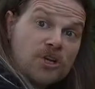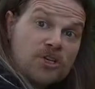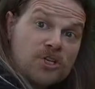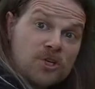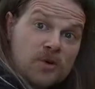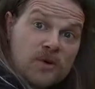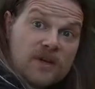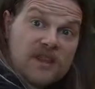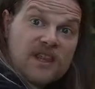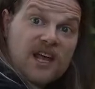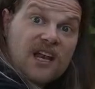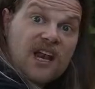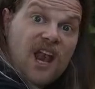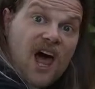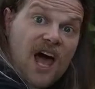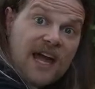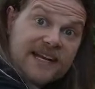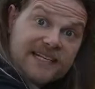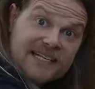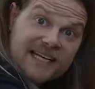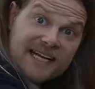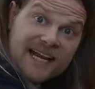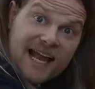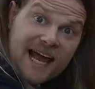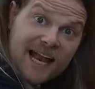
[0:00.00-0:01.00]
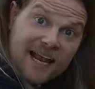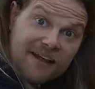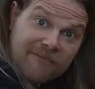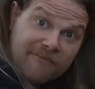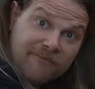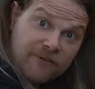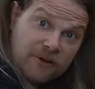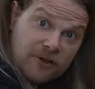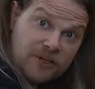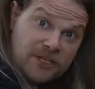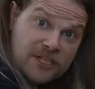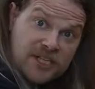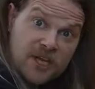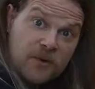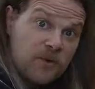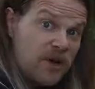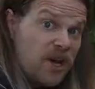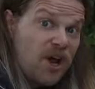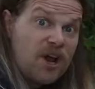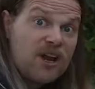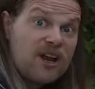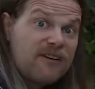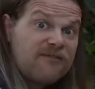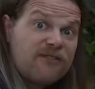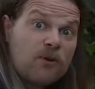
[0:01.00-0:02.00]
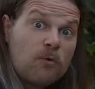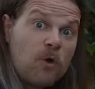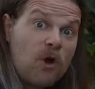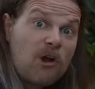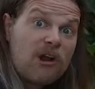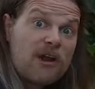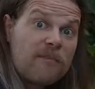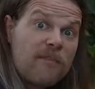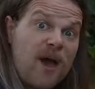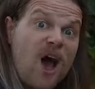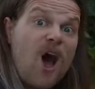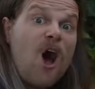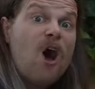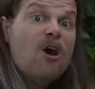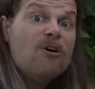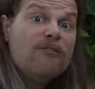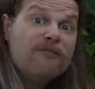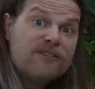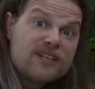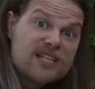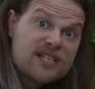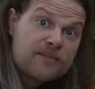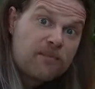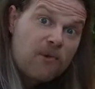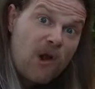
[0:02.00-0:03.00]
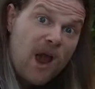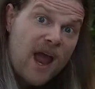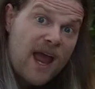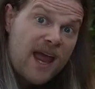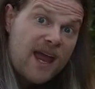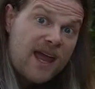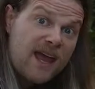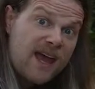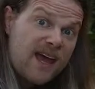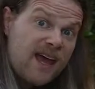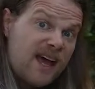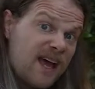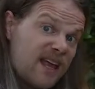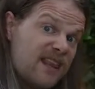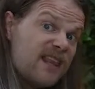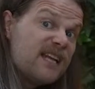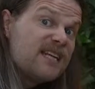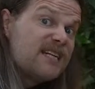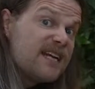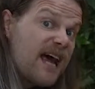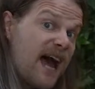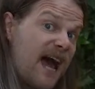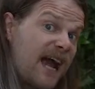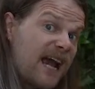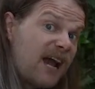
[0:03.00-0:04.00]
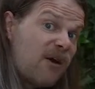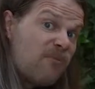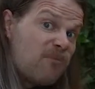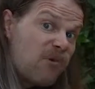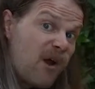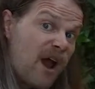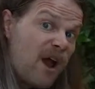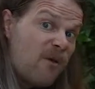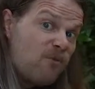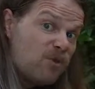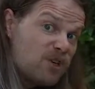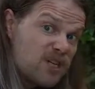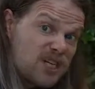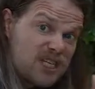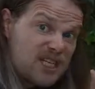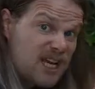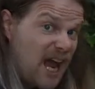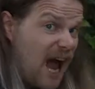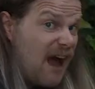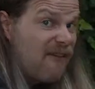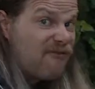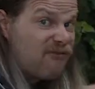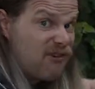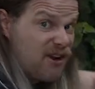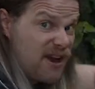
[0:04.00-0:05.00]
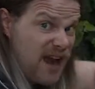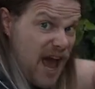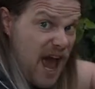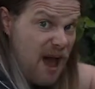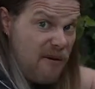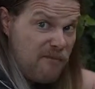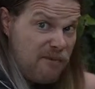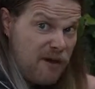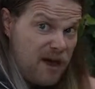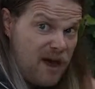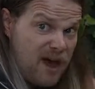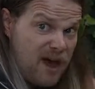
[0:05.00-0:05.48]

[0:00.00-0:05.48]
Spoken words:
doing the lighter color first, so we don't have to worry about overspray. The darker brown will just cover it up.